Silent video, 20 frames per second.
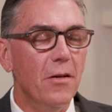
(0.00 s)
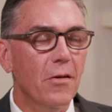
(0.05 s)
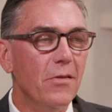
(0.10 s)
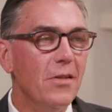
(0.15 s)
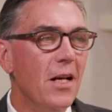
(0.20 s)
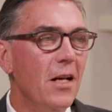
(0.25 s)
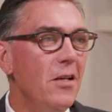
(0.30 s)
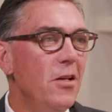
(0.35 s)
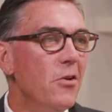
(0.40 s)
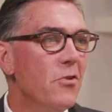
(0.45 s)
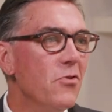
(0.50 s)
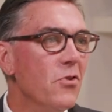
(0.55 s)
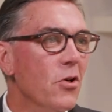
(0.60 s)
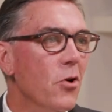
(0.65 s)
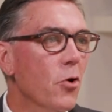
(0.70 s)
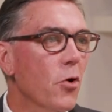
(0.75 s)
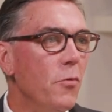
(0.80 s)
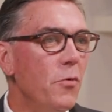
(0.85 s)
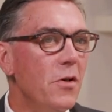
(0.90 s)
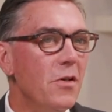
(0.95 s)
10 years
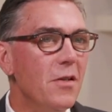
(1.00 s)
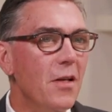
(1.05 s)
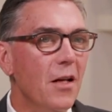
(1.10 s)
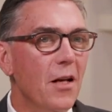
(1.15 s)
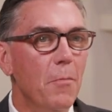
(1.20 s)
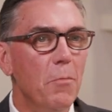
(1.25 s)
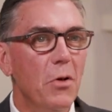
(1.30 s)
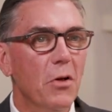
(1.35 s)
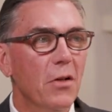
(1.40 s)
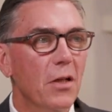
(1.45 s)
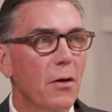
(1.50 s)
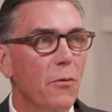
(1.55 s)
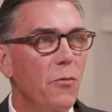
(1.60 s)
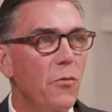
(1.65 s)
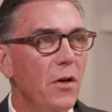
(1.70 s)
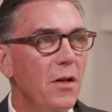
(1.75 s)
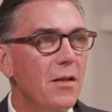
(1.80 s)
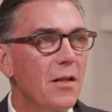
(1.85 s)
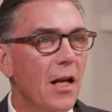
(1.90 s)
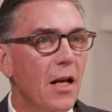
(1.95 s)
ago, if you said I'm building a
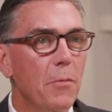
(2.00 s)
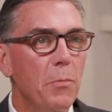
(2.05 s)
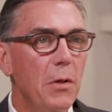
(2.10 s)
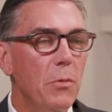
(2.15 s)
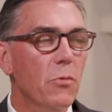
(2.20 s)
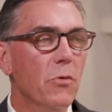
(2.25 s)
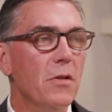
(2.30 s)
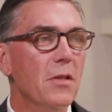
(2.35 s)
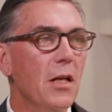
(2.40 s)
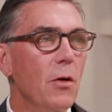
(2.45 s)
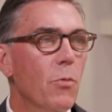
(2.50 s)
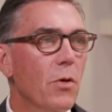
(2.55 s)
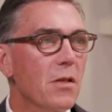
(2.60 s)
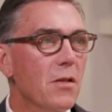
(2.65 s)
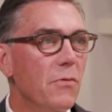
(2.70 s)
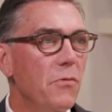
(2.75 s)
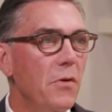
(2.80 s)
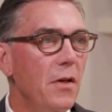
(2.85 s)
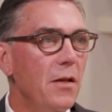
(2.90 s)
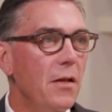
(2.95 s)
fintech, people would say, what's
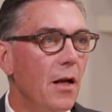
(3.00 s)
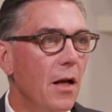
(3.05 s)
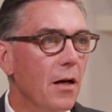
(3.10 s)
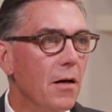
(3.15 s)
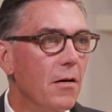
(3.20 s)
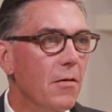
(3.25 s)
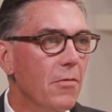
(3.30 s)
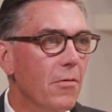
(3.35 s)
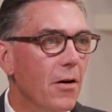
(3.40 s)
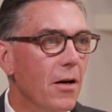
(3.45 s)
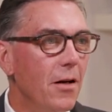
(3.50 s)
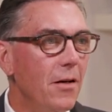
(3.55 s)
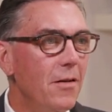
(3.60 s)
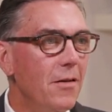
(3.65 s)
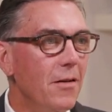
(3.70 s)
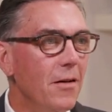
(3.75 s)
a fintech, right?